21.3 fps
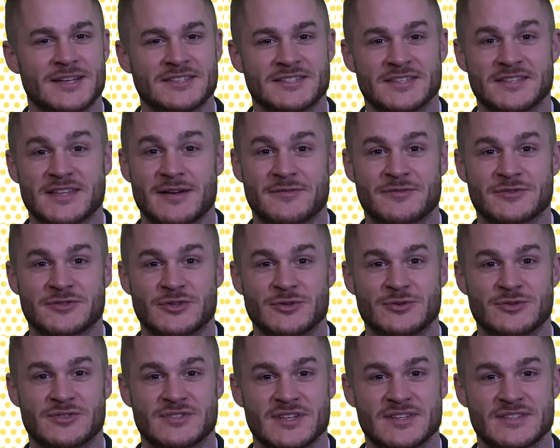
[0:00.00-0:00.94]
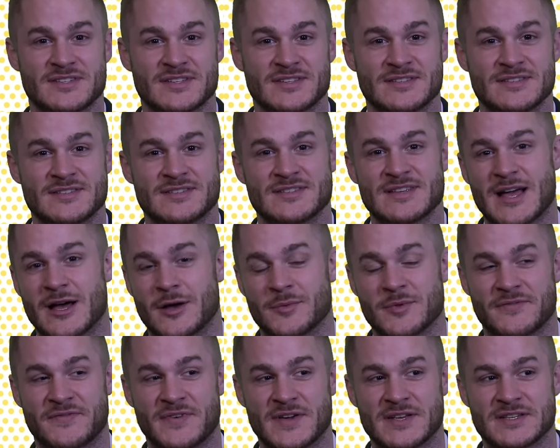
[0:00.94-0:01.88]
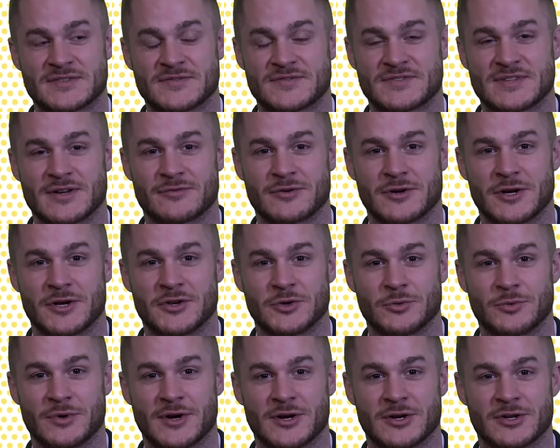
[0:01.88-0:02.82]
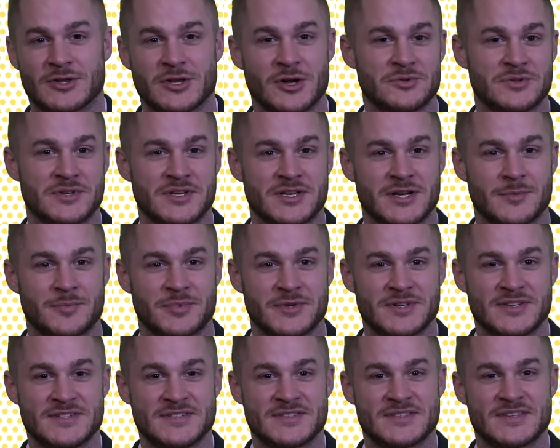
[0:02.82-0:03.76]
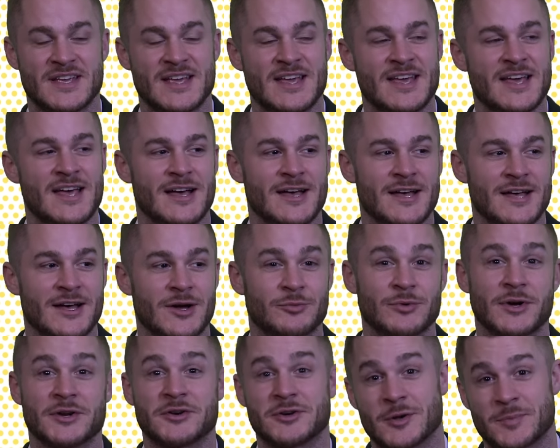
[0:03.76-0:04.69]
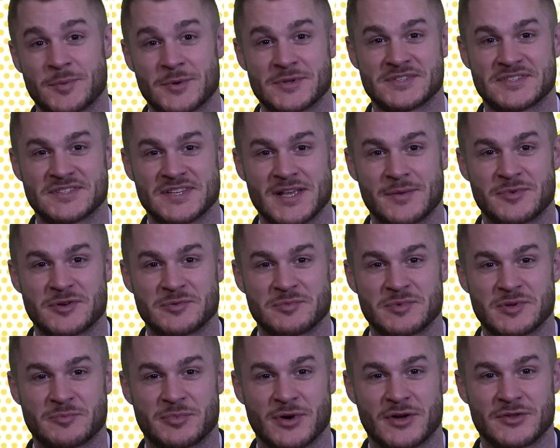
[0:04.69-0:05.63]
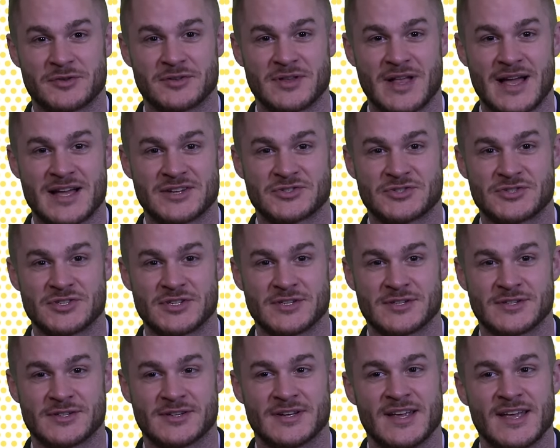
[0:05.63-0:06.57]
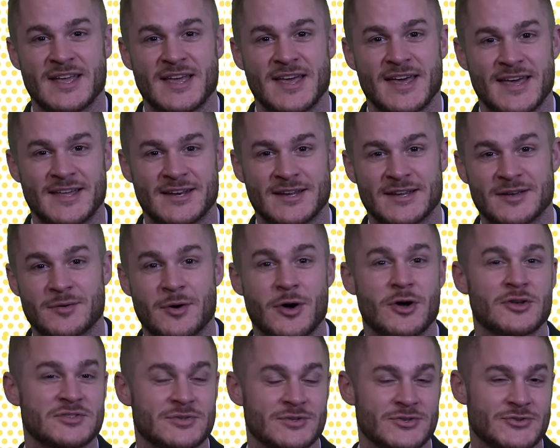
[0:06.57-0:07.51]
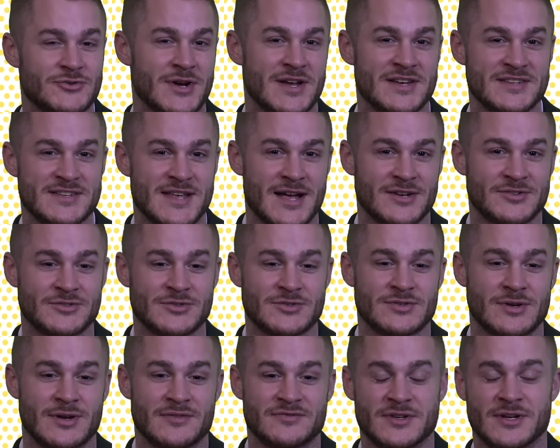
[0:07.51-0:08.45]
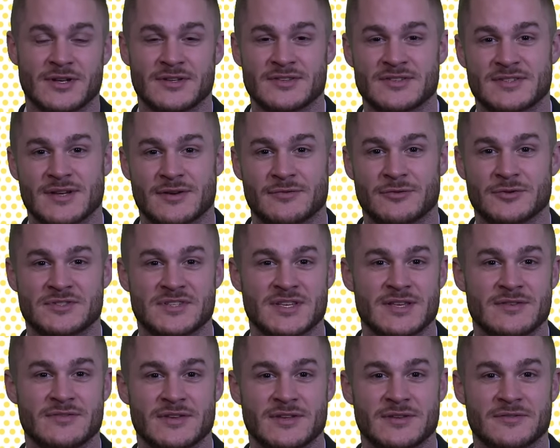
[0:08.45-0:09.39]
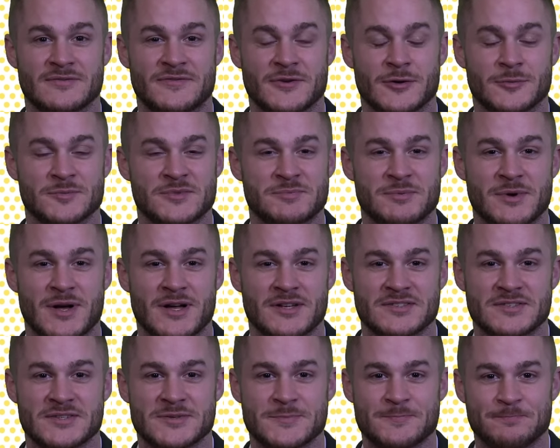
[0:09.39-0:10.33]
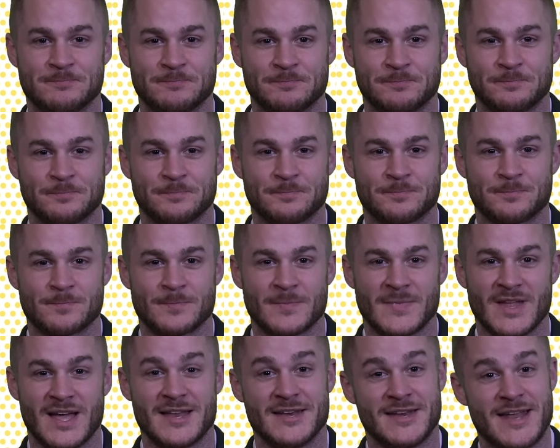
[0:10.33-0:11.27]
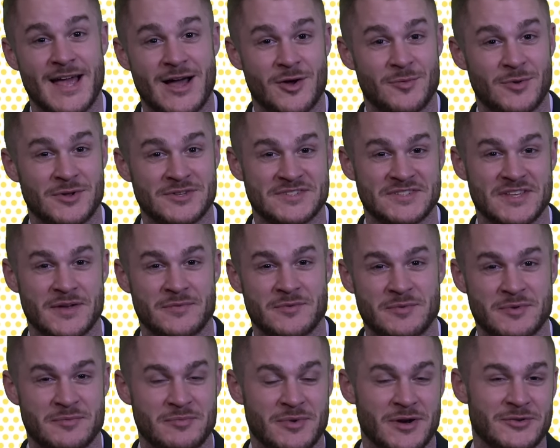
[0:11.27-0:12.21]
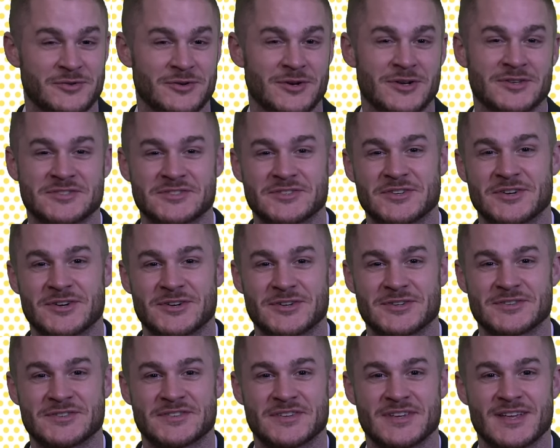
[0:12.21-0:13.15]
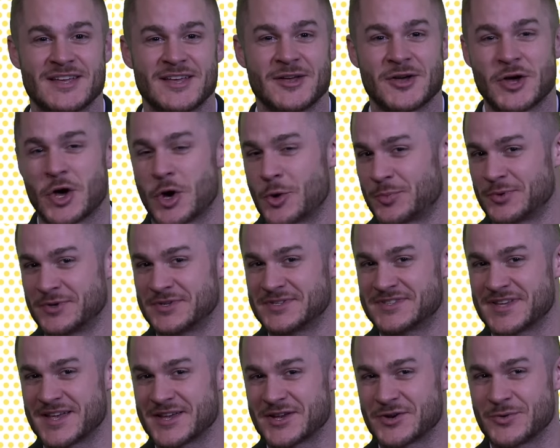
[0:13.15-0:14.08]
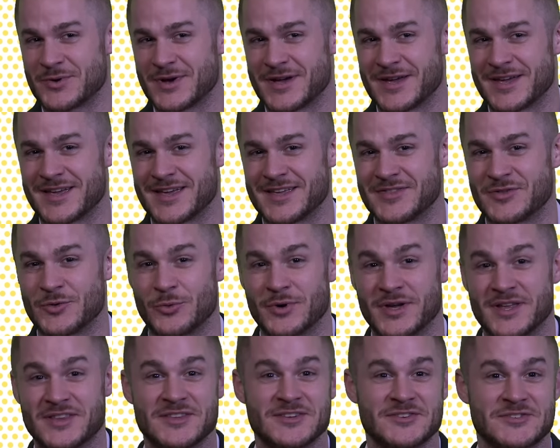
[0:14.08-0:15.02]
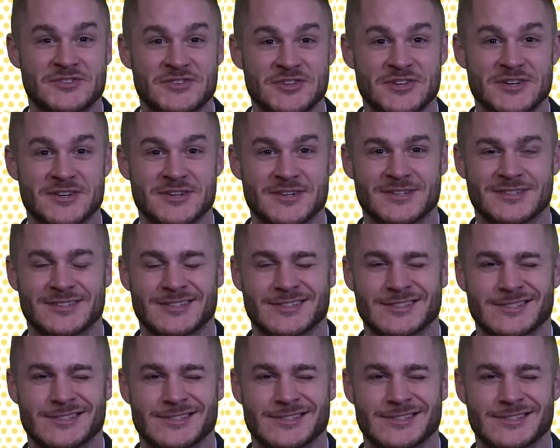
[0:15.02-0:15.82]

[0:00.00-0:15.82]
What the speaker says: Did that for 2 seasons. Now I'm the face of several underwear and clothing companies. Runner-up on Celebrity Big Brother last year, and I'm also a trained actor, so I've done several TV and film spots. And now I'm on Celebrity Big Brother All-Stars, hoping to take away the win this year.